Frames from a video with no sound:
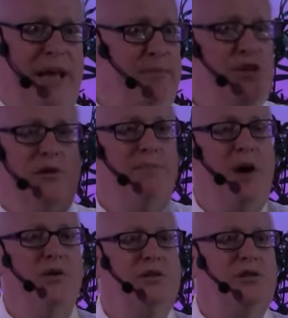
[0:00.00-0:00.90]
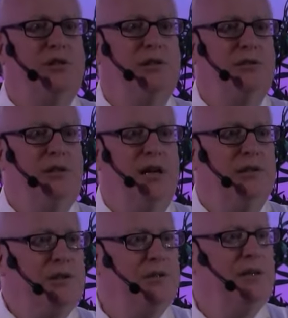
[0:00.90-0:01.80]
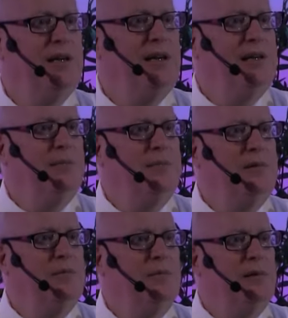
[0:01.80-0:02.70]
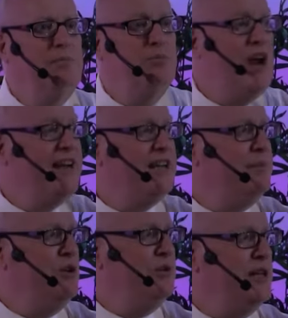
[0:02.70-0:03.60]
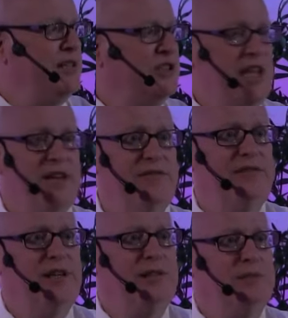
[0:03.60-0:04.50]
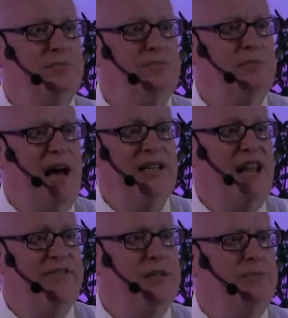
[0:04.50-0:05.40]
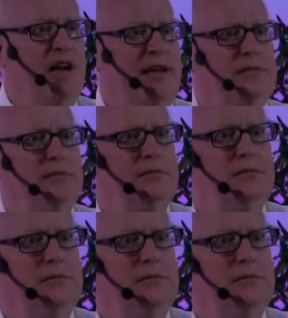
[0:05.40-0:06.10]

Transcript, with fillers: maybe you're opposed to, you know, bread at communion instead of, you know, unleavened bread.